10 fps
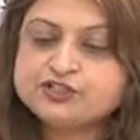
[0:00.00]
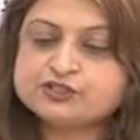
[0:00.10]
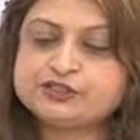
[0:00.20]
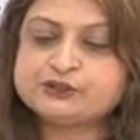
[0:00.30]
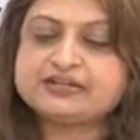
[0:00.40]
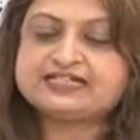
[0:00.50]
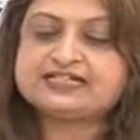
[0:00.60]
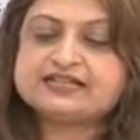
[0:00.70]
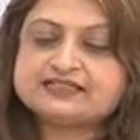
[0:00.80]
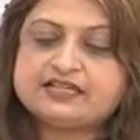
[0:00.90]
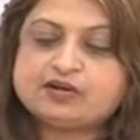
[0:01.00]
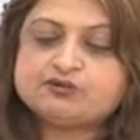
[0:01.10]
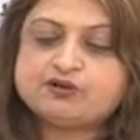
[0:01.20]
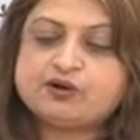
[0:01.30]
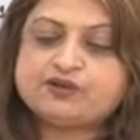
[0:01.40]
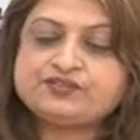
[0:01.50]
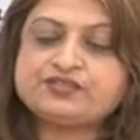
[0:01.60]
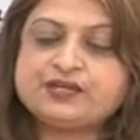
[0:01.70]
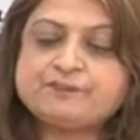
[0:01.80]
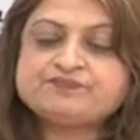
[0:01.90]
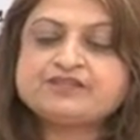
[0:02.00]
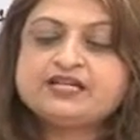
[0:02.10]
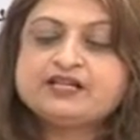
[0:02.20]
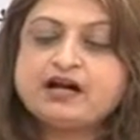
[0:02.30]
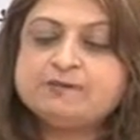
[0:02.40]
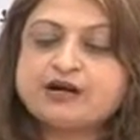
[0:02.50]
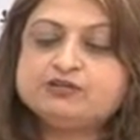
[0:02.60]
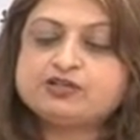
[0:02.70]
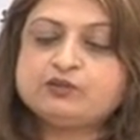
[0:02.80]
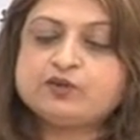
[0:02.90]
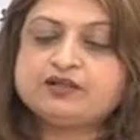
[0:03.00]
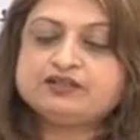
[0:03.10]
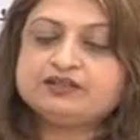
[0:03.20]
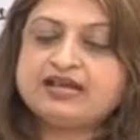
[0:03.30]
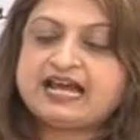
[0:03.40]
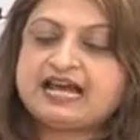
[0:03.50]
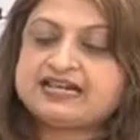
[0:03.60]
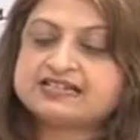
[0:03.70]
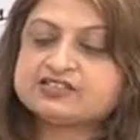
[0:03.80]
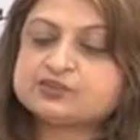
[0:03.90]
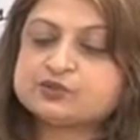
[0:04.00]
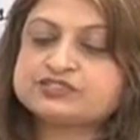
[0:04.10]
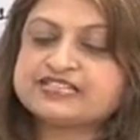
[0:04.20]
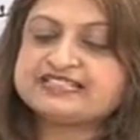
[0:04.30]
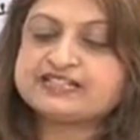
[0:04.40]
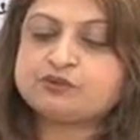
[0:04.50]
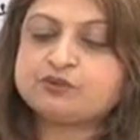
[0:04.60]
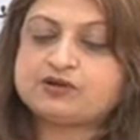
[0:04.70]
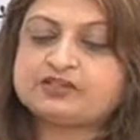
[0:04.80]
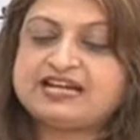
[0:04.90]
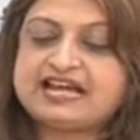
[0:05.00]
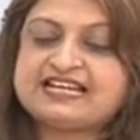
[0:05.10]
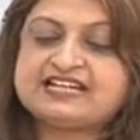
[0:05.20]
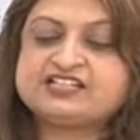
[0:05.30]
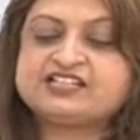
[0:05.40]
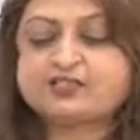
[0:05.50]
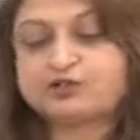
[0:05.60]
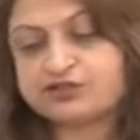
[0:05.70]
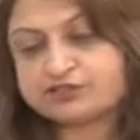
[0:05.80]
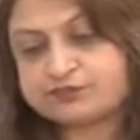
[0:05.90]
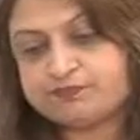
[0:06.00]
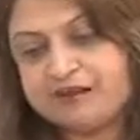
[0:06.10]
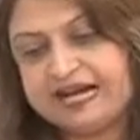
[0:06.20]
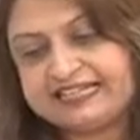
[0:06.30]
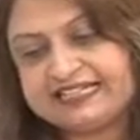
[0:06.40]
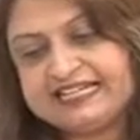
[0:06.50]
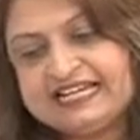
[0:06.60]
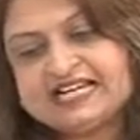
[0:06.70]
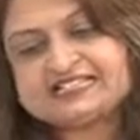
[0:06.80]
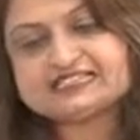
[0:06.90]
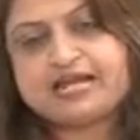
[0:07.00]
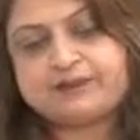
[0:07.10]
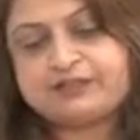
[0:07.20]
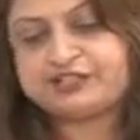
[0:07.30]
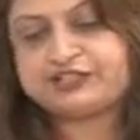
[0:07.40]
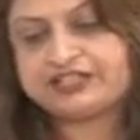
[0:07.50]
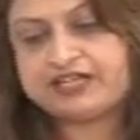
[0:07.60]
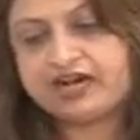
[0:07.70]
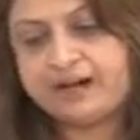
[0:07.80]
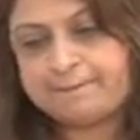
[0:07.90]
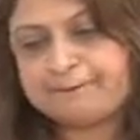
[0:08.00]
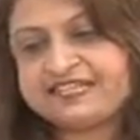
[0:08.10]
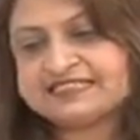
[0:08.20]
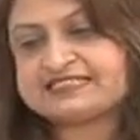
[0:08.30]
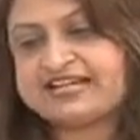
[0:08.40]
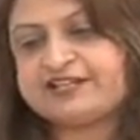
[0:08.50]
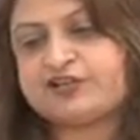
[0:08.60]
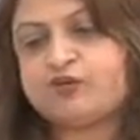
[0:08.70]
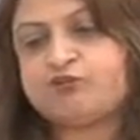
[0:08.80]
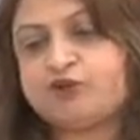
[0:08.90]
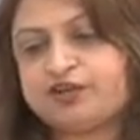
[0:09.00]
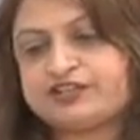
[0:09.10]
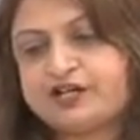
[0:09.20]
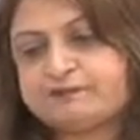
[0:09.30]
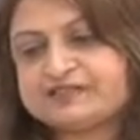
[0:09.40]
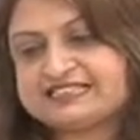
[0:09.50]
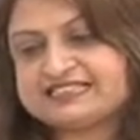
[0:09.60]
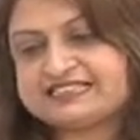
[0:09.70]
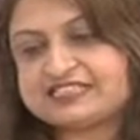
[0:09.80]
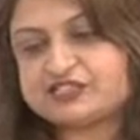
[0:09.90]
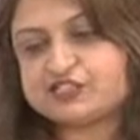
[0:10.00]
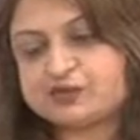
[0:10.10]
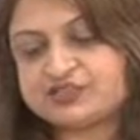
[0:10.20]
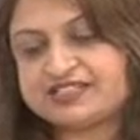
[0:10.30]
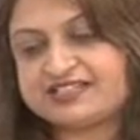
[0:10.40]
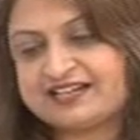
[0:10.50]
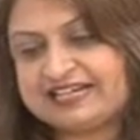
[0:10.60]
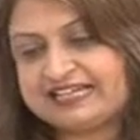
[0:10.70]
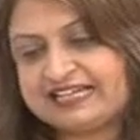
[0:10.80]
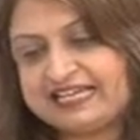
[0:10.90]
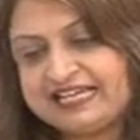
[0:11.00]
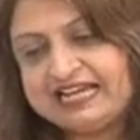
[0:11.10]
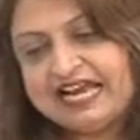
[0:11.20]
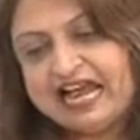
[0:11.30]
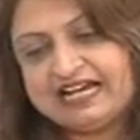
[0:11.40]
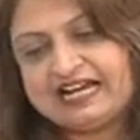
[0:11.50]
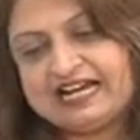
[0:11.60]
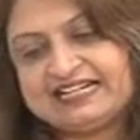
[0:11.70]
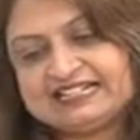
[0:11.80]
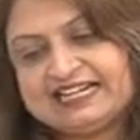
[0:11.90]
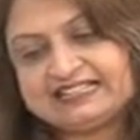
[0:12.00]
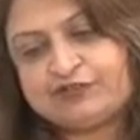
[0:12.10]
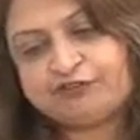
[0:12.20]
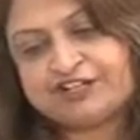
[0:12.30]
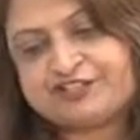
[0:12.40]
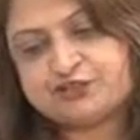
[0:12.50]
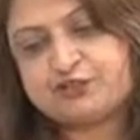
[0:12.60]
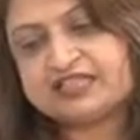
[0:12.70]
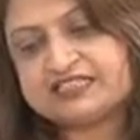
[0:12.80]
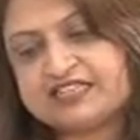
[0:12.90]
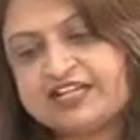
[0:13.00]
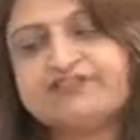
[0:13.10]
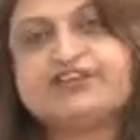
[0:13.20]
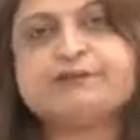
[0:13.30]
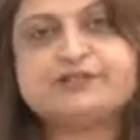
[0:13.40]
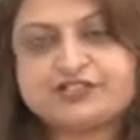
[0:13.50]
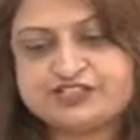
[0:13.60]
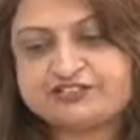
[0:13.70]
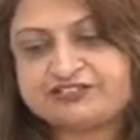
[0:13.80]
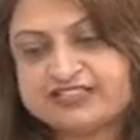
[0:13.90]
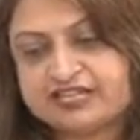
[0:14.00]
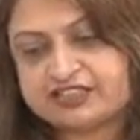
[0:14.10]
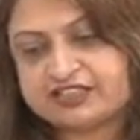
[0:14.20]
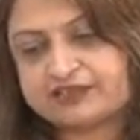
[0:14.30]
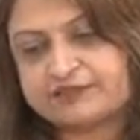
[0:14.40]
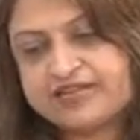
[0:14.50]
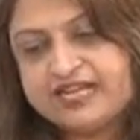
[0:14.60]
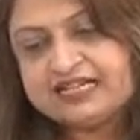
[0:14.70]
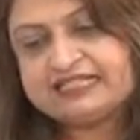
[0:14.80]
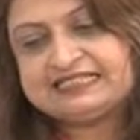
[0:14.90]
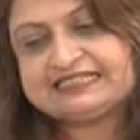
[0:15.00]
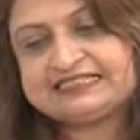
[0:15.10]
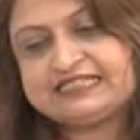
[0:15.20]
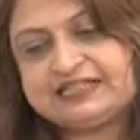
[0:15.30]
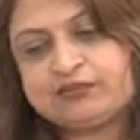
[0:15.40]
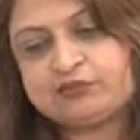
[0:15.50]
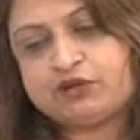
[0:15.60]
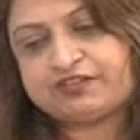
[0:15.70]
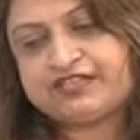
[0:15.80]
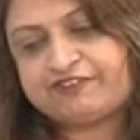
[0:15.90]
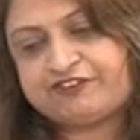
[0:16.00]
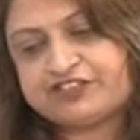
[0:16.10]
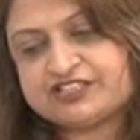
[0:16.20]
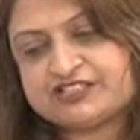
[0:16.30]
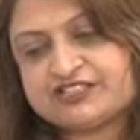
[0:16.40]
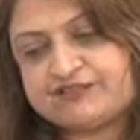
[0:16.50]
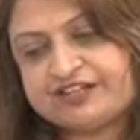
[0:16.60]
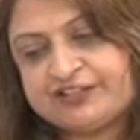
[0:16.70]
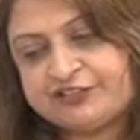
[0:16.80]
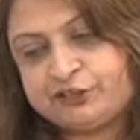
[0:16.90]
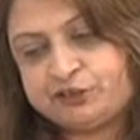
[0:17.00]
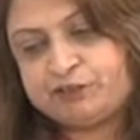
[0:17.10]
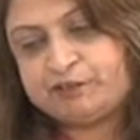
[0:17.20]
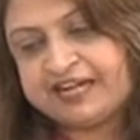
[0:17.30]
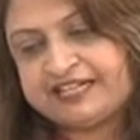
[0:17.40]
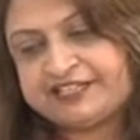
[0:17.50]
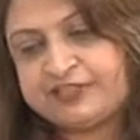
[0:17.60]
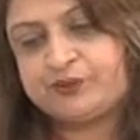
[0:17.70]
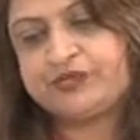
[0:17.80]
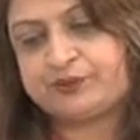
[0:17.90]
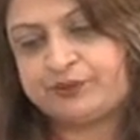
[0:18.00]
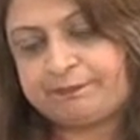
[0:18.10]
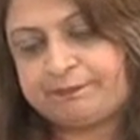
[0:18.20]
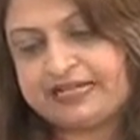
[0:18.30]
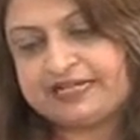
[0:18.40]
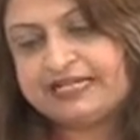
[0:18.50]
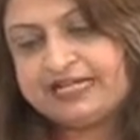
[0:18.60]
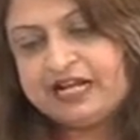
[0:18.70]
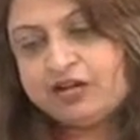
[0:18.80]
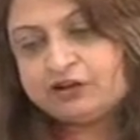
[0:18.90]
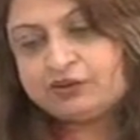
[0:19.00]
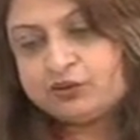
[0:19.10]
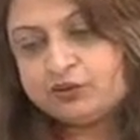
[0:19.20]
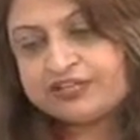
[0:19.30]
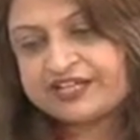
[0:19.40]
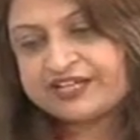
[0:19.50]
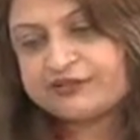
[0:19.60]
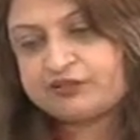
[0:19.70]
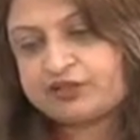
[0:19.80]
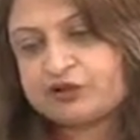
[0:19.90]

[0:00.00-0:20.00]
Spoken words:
So you can cut down on the amount of water and associated water and energy cost by establishing a baseline of what your business is using currently and highlighting ways to achieve immediate reduction. Considering water efficiency when you buy new equipment, looking into